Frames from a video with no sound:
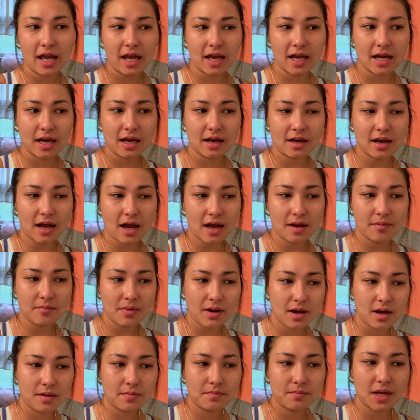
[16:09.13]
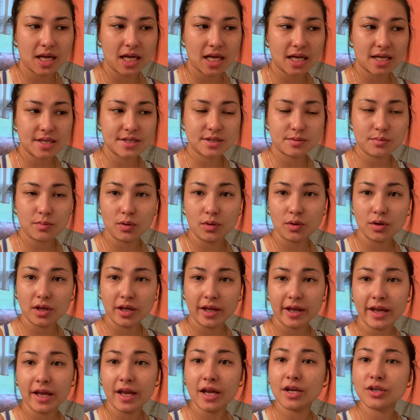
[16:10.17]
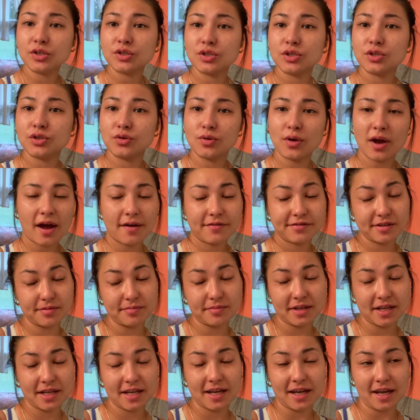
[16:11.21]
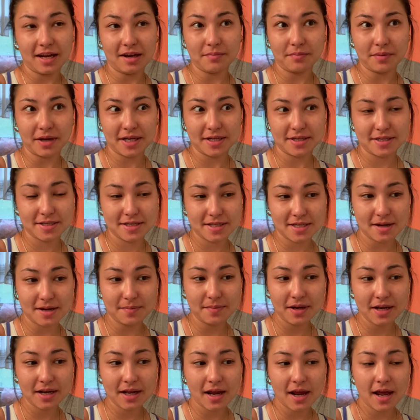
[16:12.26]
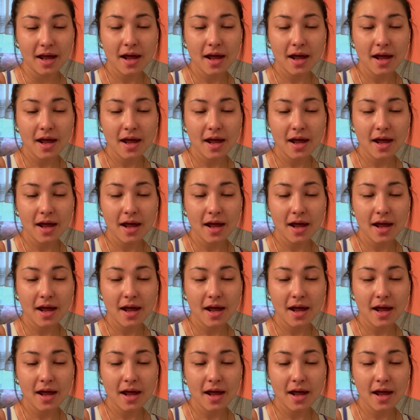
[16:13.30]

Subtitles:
and I might make a smoothie to have something in my stomach.